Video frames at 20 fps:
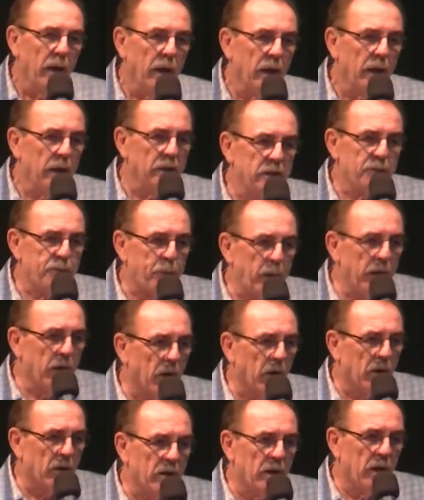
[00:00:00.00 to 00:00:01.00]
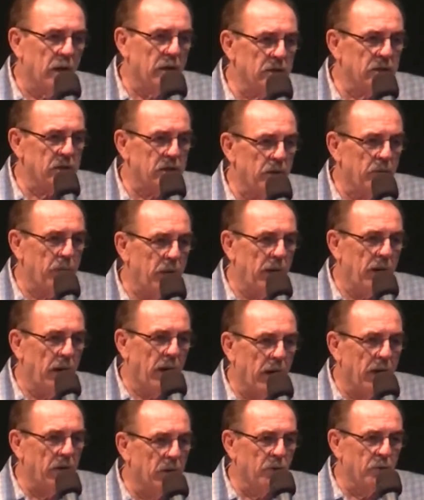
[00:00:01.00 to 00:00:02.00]
And it's been our custom,
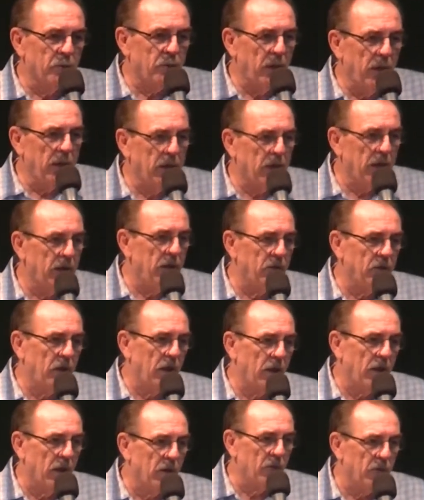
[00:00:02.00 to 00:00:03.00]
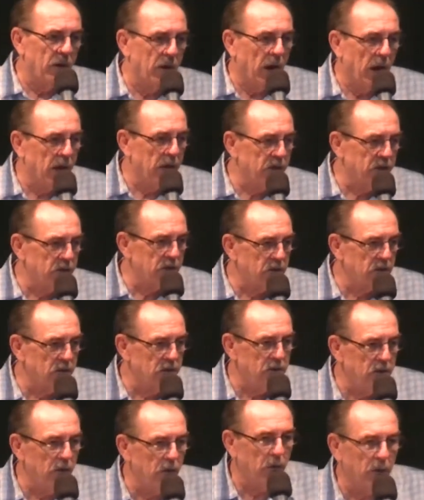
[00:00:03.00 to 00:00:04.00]
and I don't think anything of it, I
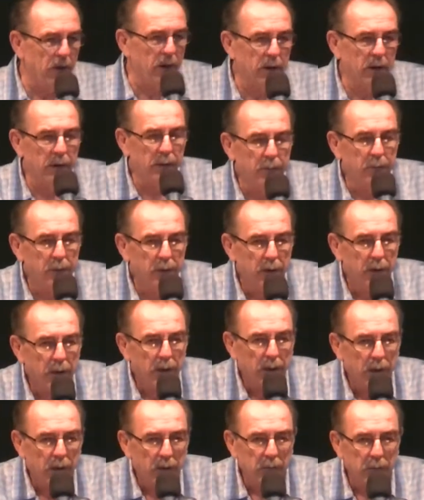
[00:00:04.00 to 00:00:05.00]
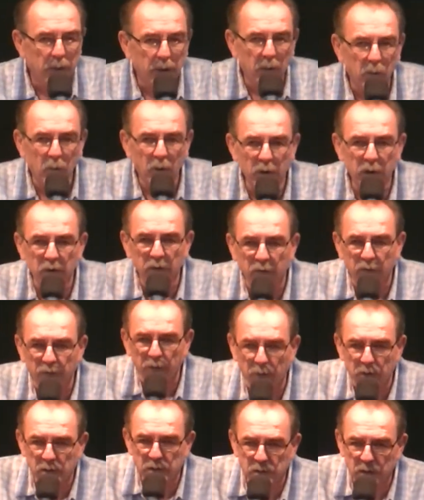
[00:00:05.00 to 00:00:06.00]
just do it. But one of the
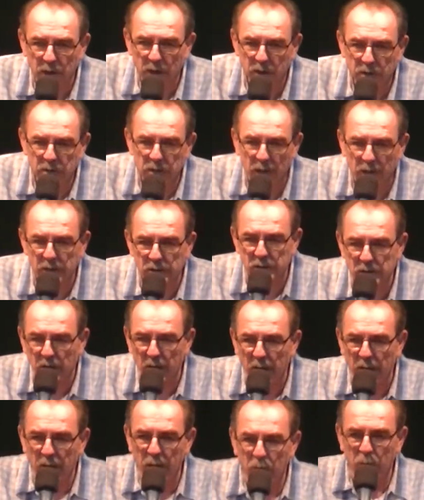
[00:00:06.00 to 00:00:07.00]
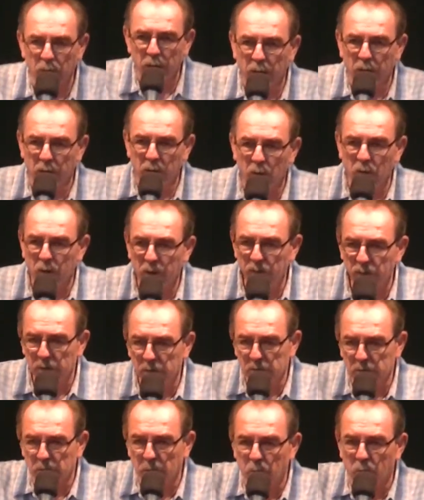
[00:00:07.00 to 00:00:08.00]
first things I say when I go
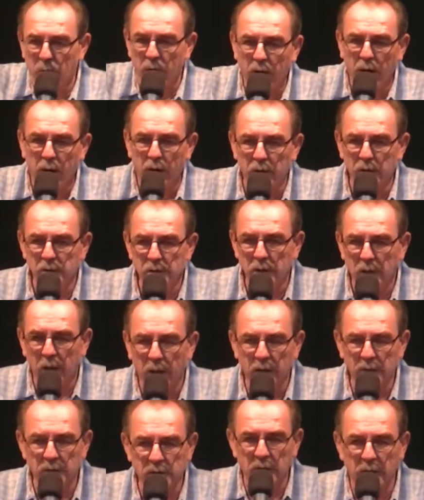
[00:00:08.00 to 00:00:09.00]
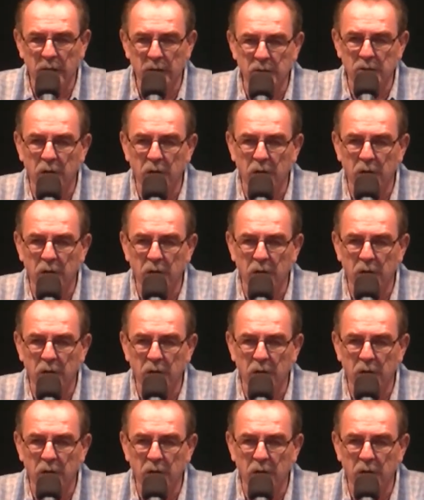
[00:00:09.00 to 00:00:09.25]
even somewhere else, I say